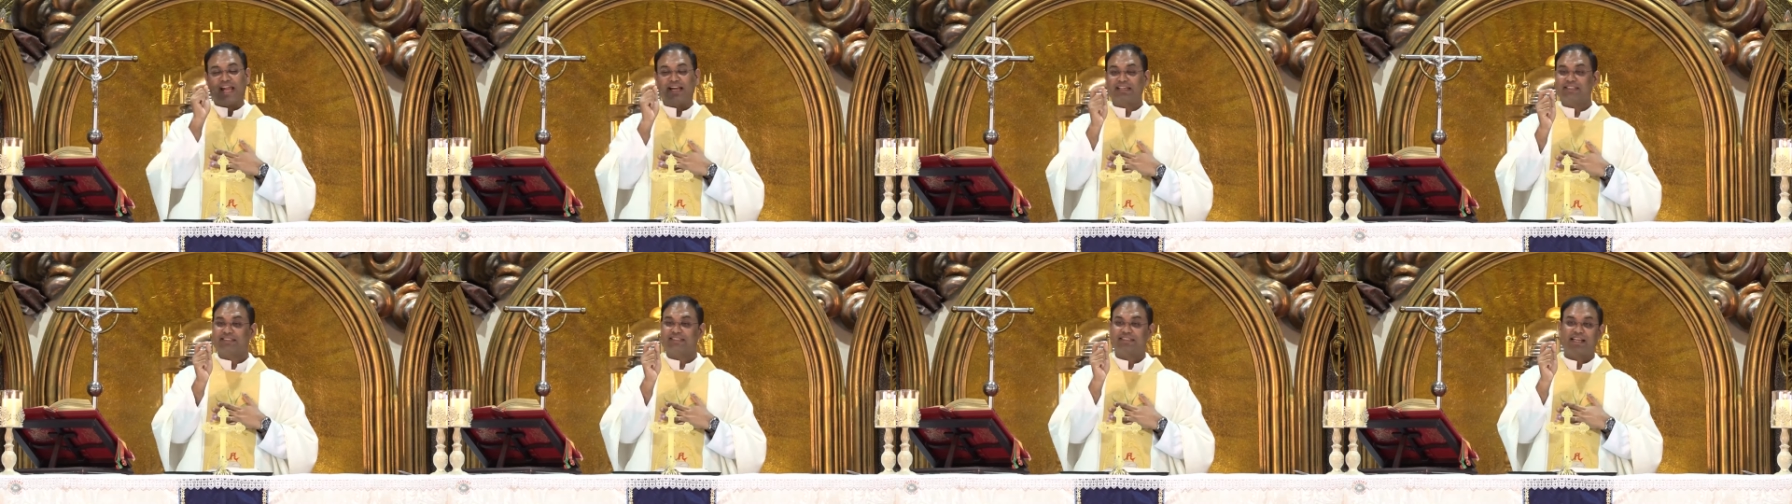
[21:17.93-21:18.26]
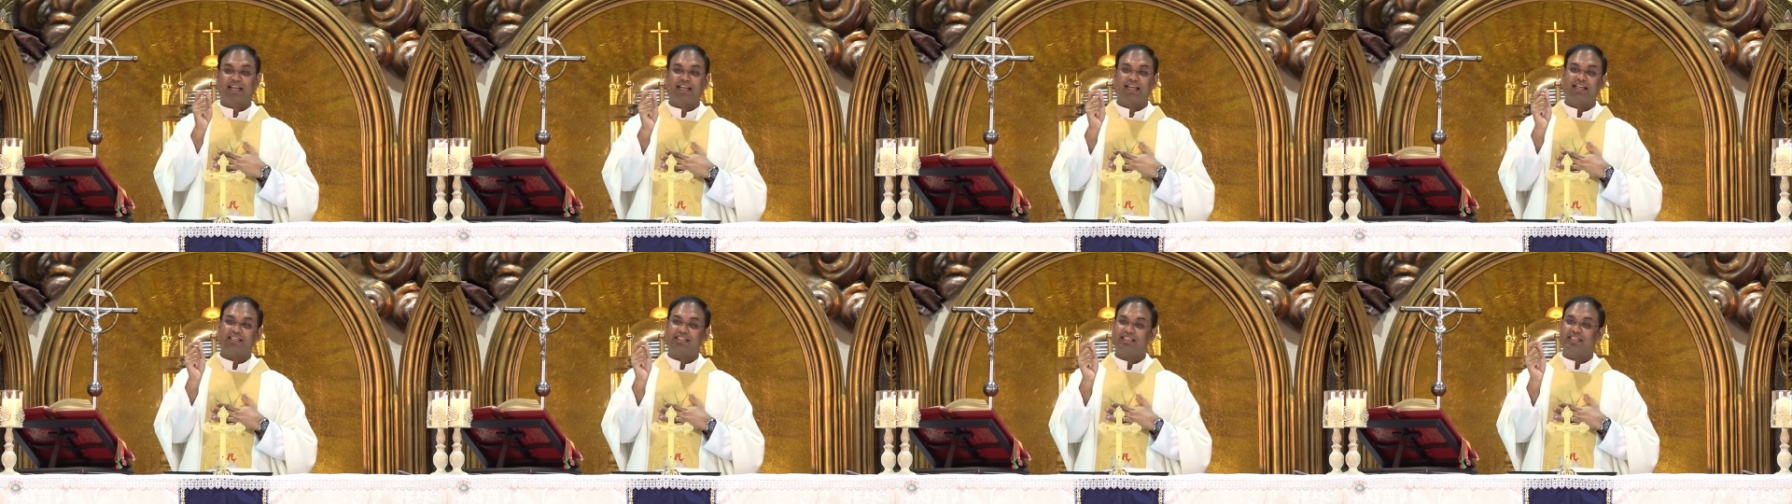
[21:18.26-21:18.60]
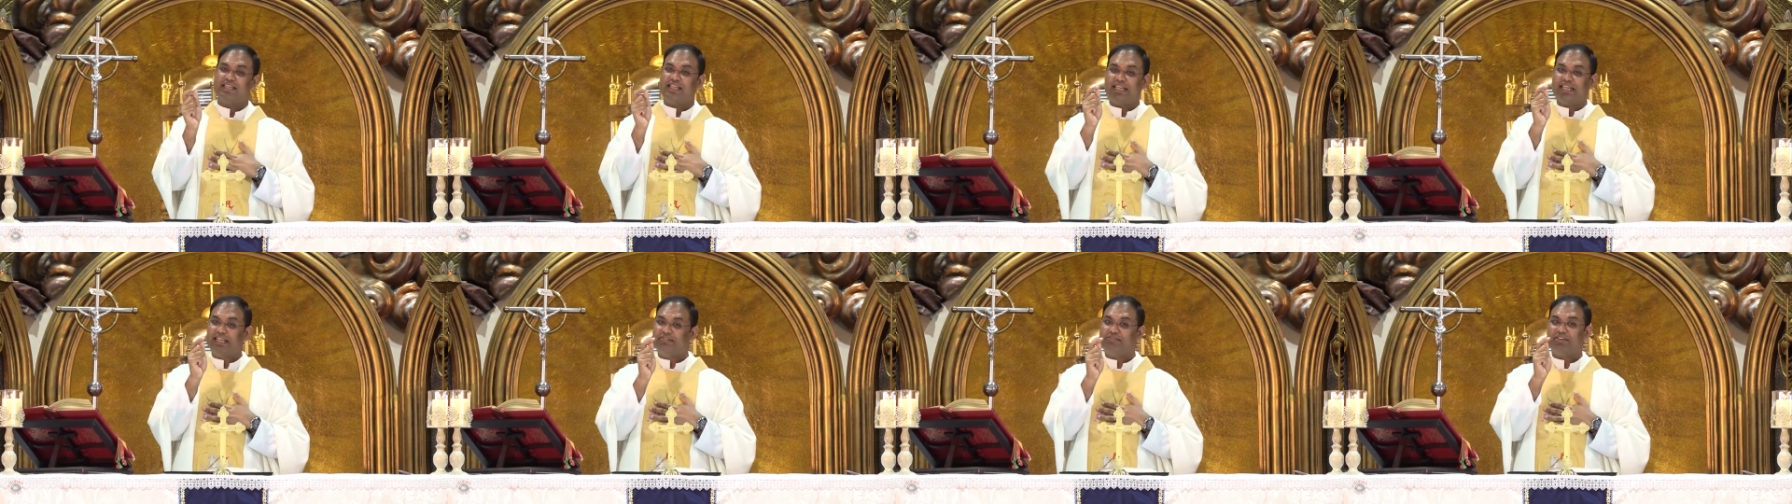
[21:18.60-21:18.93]

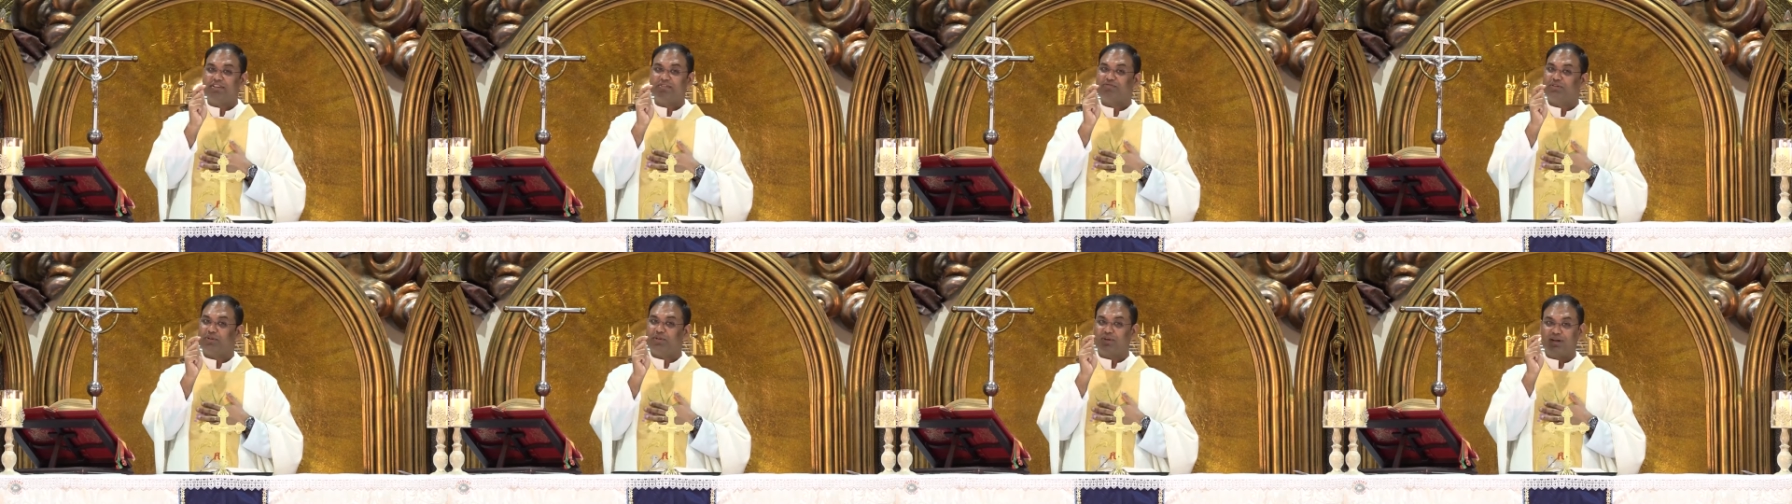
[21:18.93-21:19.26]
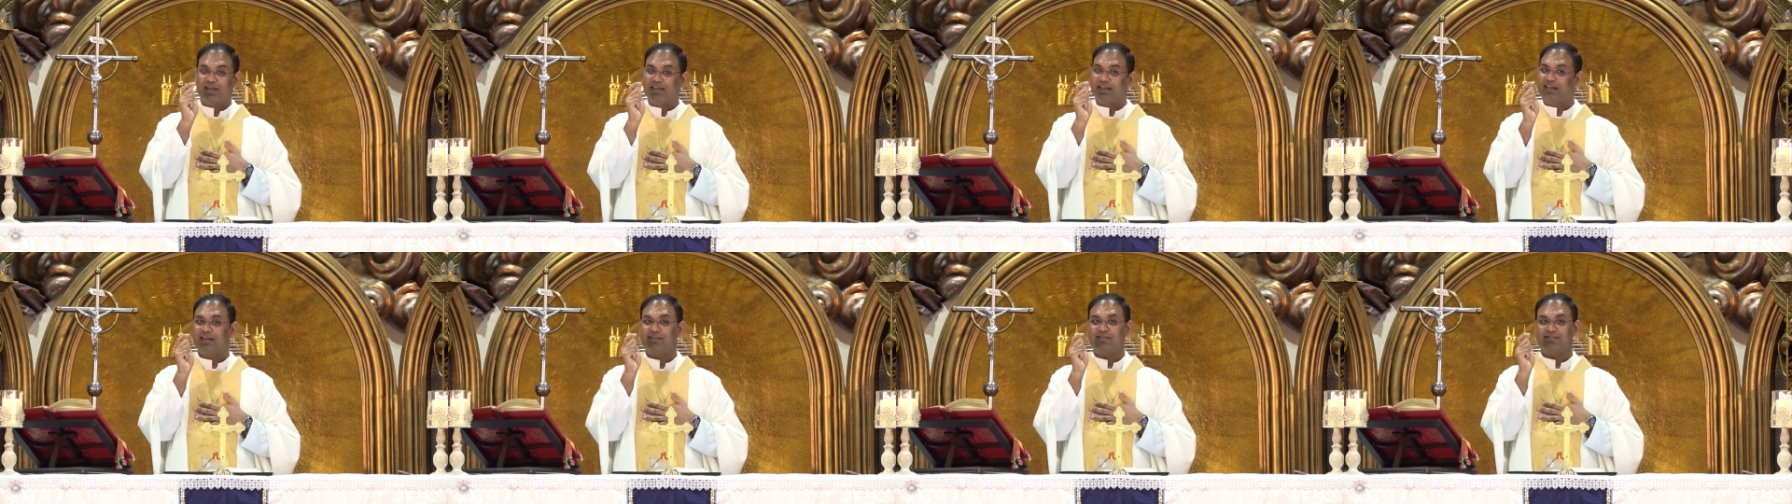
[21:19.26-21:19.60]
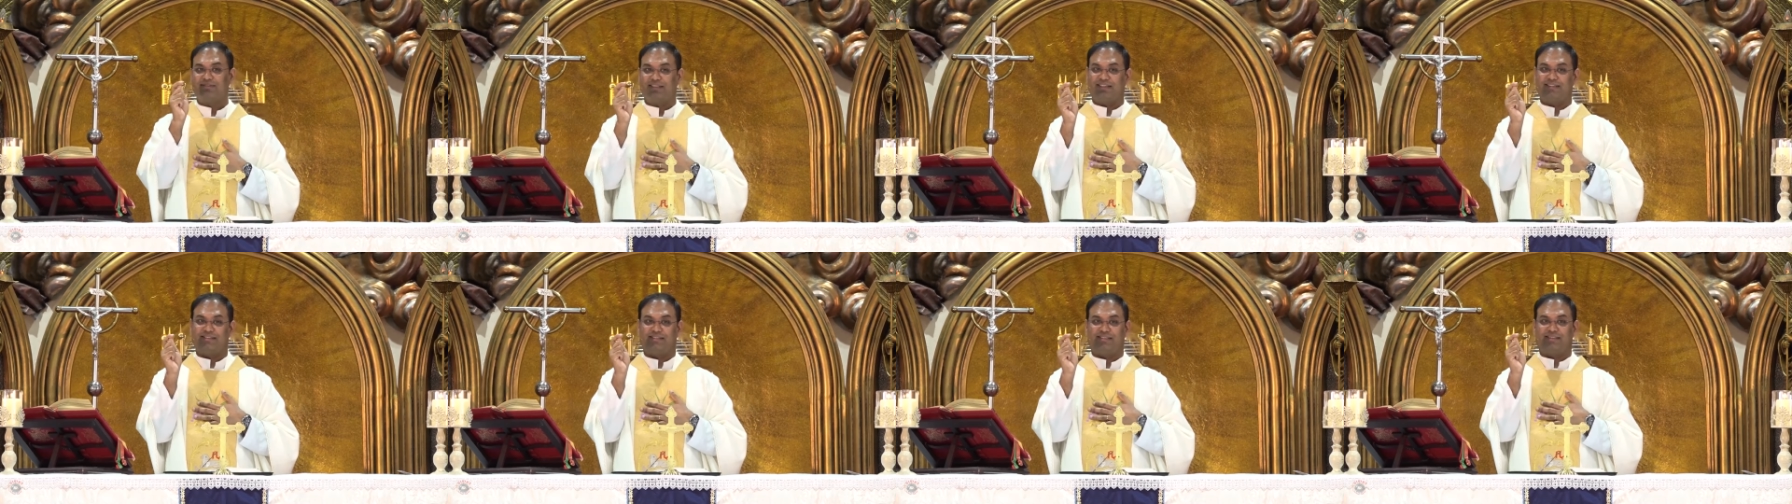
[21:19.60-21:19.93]
anxiety even for little
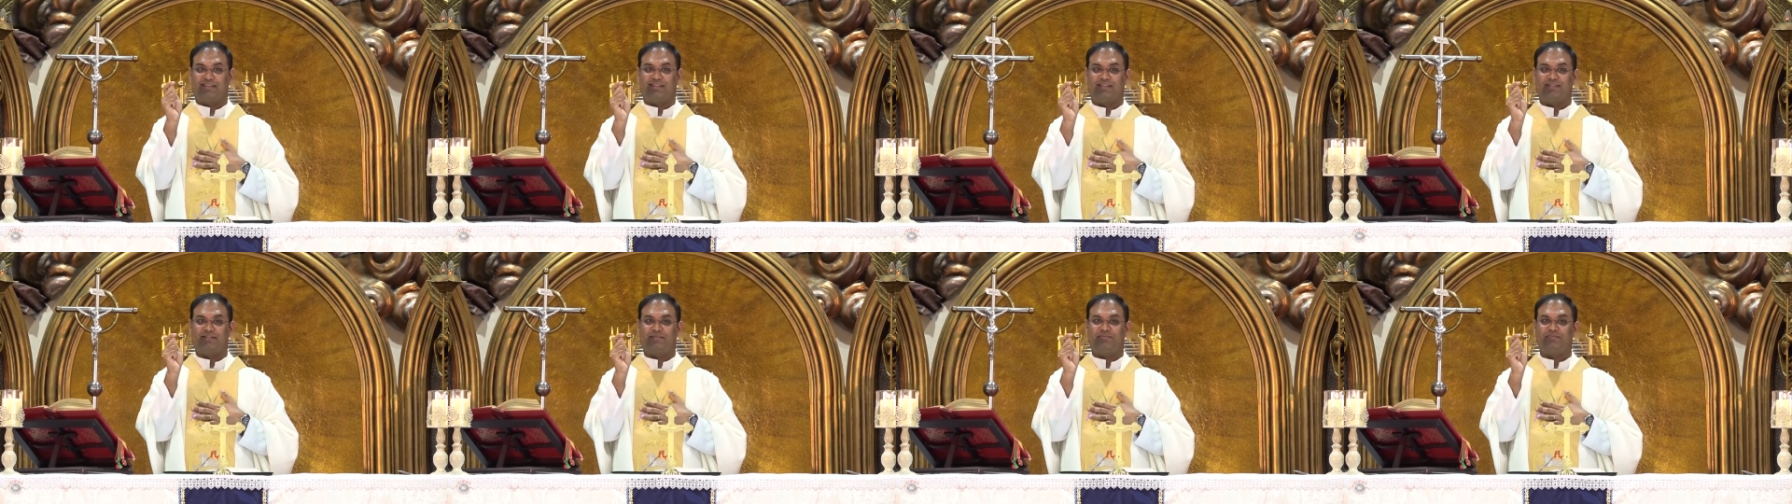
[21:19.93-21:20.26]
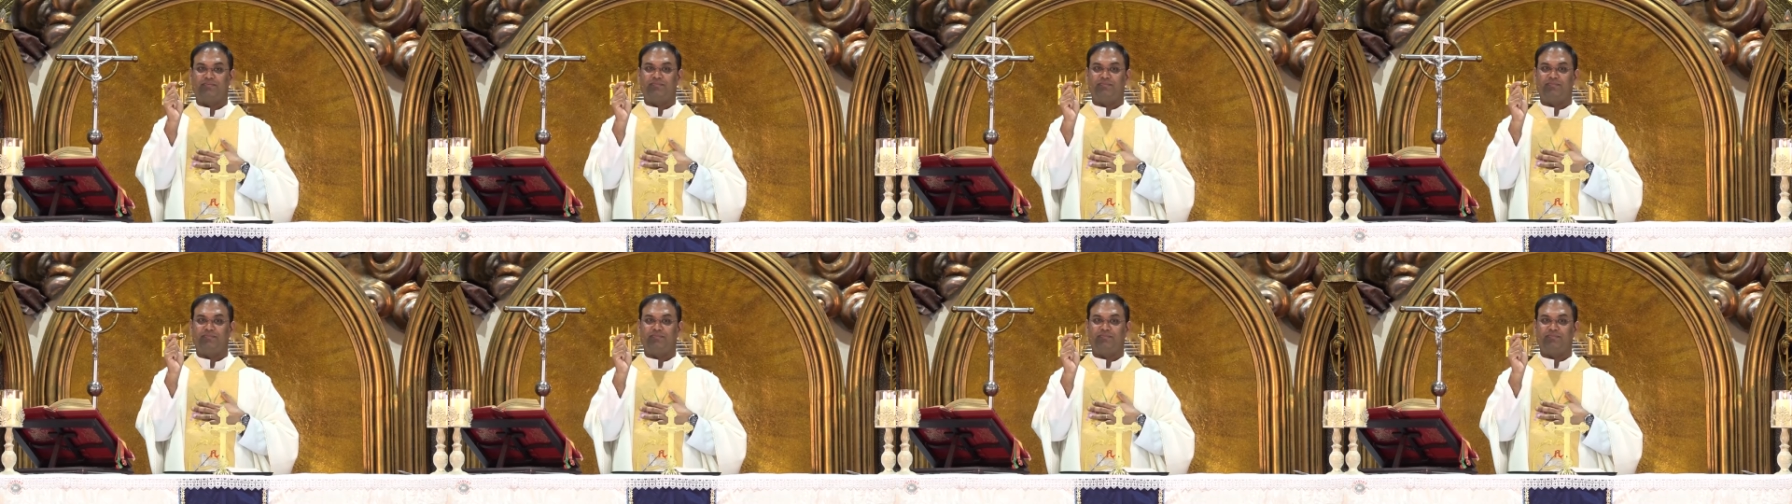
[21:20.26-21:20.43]
things.